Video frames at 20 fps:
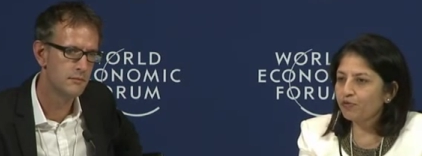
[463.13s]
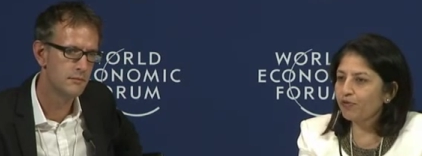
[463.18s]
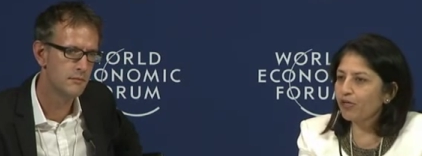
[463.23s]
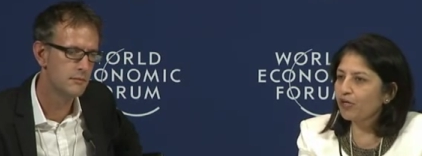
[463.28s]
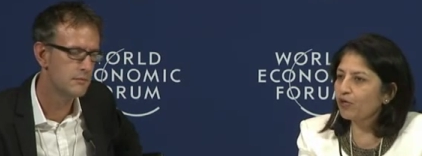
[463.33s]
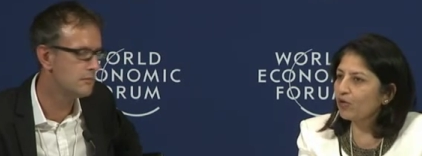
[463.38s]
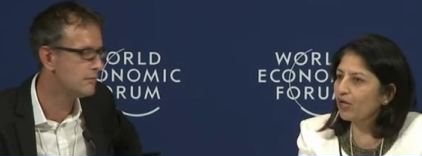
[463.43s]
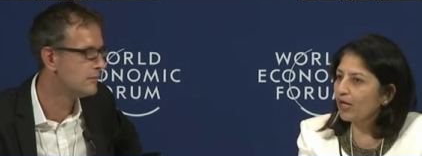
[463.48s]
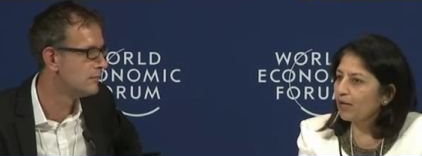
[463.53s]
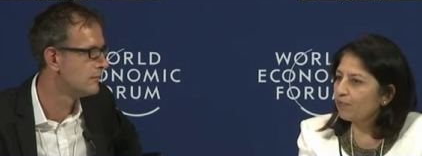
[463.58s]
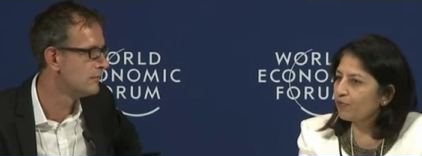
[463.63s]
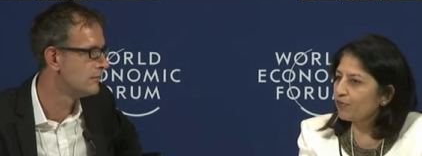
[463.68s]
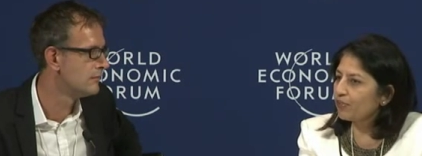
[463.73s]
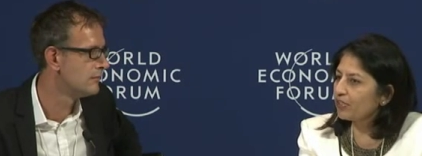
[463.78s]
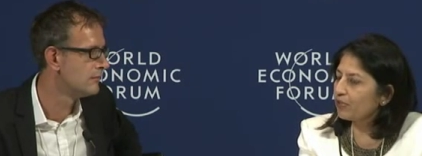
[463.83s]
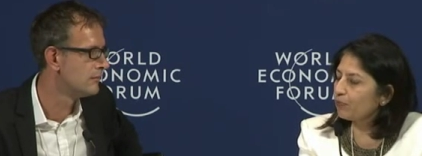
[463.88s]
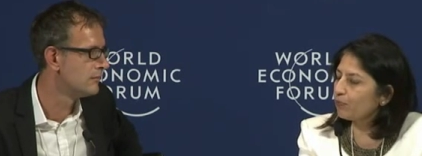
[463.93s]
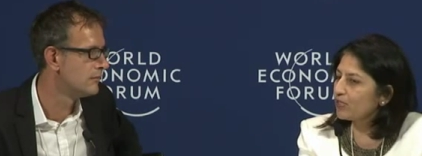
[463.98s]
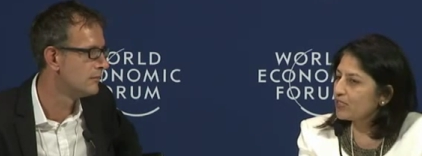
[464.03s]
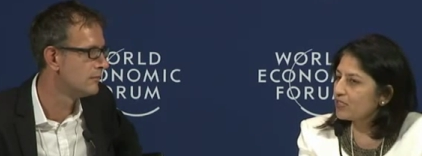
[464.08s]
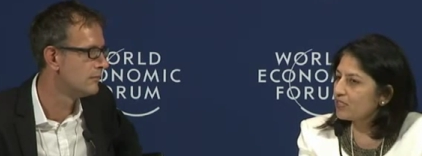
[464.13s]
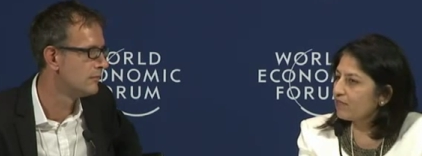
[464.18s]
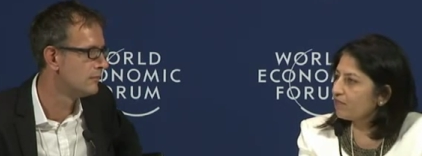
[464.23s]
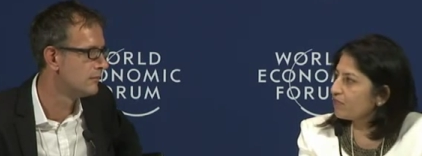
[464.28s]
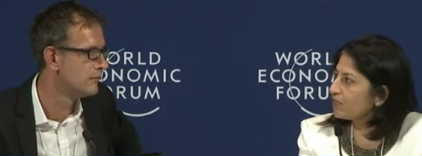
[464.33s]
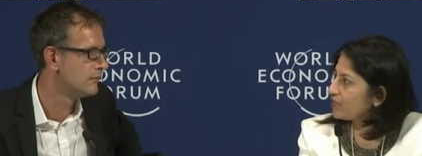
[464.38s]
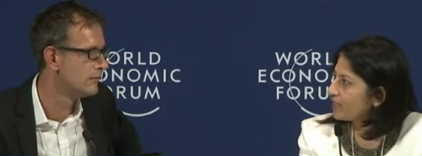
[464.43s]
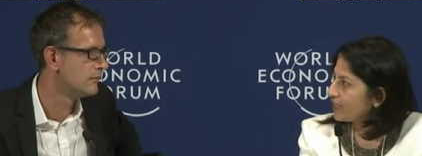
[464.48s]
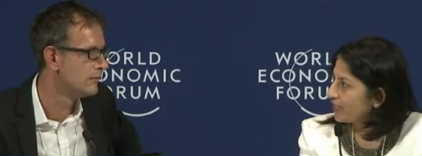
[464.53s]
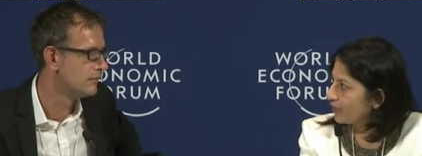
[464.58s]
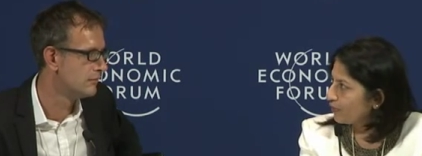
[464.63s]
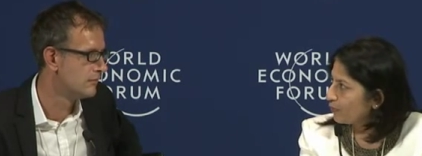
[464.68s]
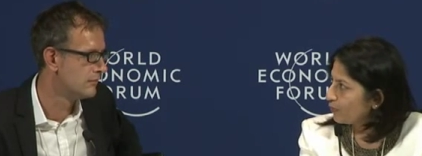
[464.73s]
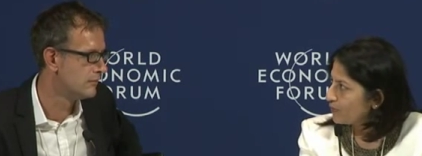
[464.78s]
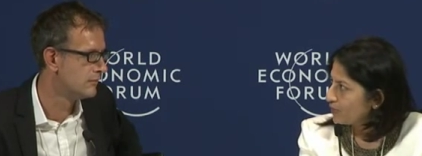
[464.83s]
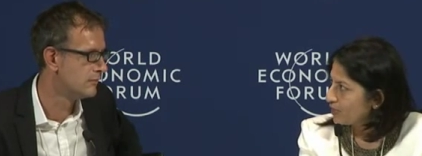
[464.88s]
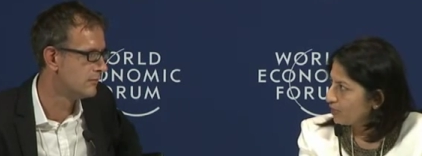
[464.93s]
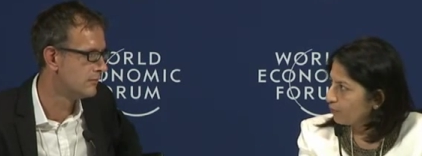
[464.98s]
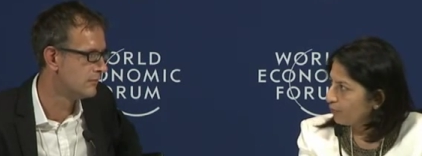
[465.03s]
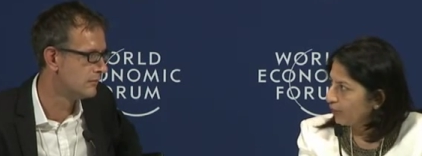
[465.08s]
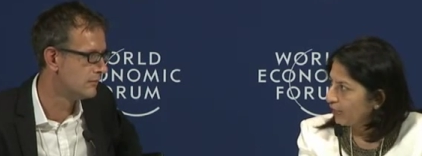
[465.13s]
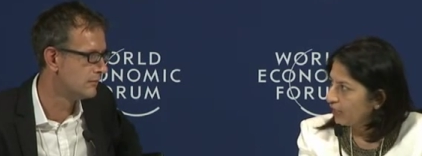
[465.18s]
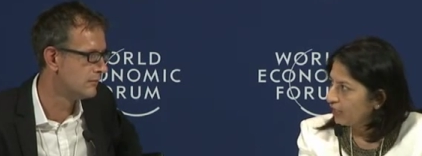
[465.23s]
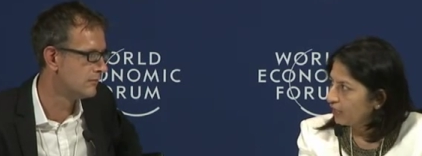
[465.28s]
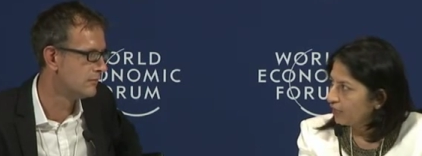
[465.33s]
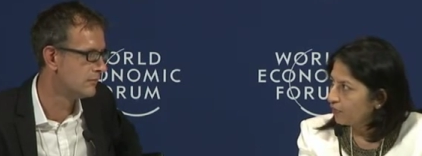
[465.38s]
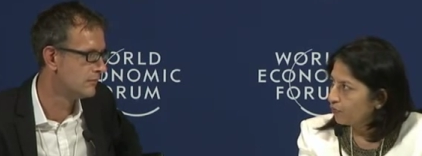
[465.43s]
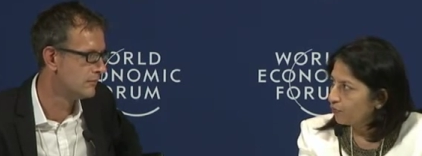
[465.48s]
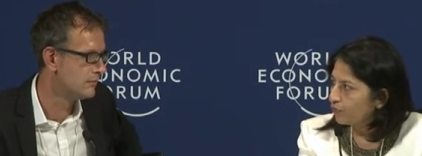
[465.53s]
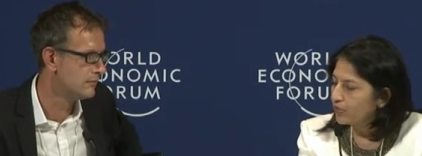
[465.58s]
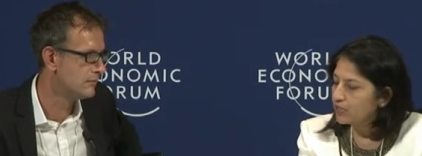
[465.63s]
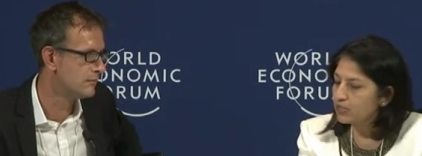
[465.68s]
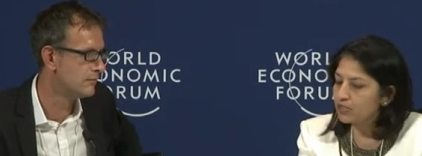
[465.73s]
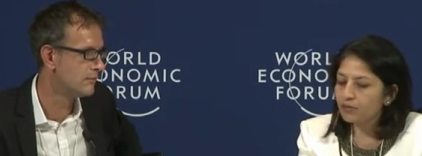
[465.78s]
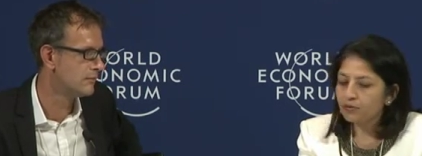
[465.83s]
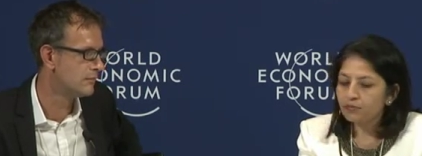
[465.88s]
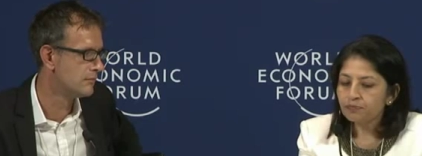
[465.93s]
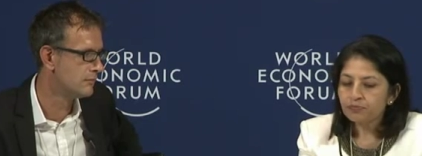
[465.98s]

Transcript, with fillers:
Speaker 1: We are collaborating with several telcos in many countries